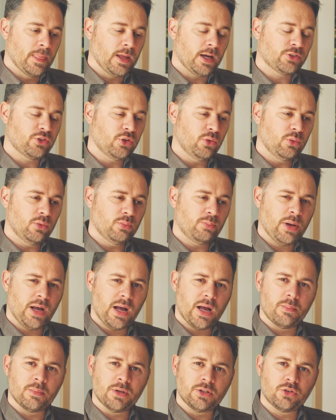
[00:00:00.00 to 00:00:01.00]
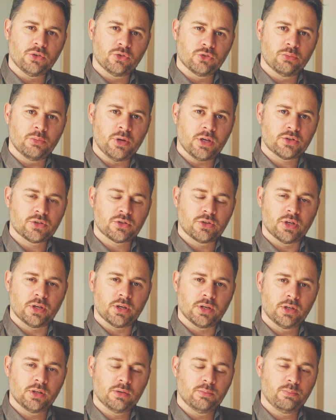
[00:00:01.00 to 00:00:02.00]
I do. Part of me does miss
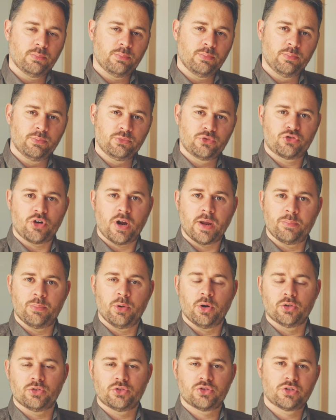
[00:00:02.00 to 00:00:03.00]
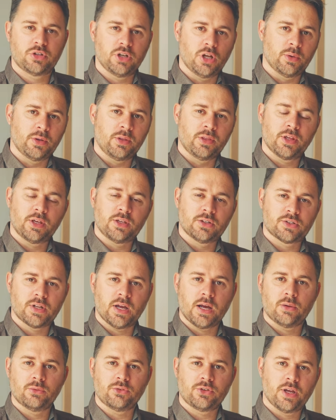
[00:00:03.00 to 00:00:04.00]
the tripod, slowing things
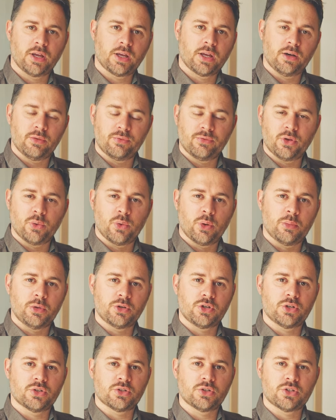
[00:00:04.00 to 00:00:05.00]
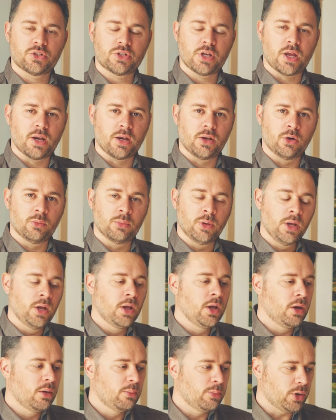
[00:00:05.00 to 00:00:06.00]
down, taking a few images and set up.
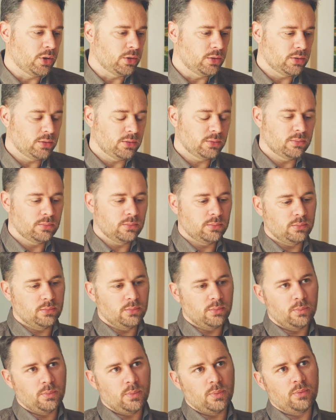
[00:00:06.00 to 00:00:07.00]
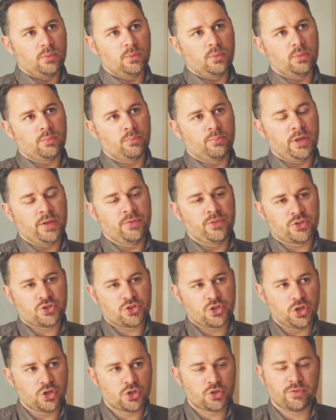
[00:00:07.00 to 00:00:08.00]
But in the
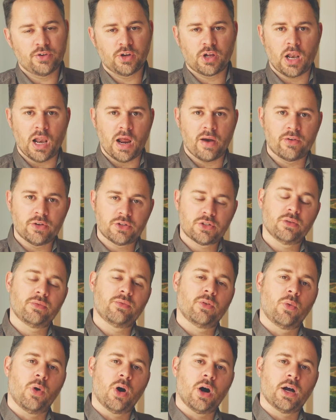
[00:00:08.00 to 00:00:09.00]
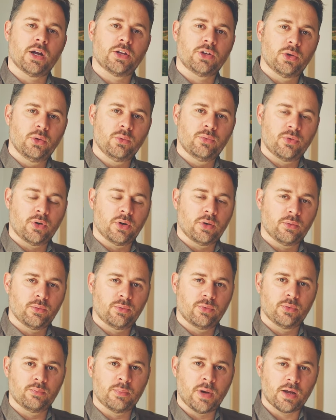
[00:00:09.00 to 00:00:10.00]
search for clarity for what I do for,
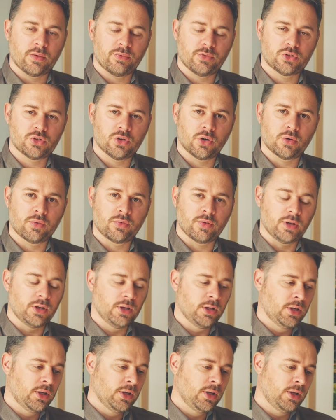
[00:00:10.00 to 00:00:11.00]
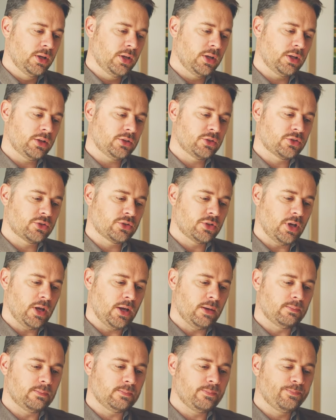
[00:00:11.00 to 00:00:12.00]
for my photography, it's
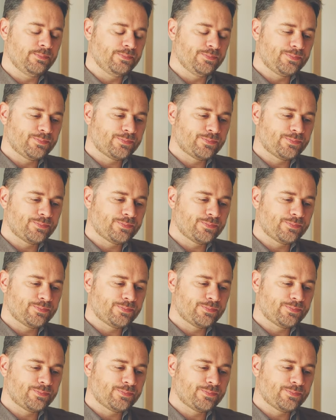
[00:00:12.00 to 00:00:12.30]
um,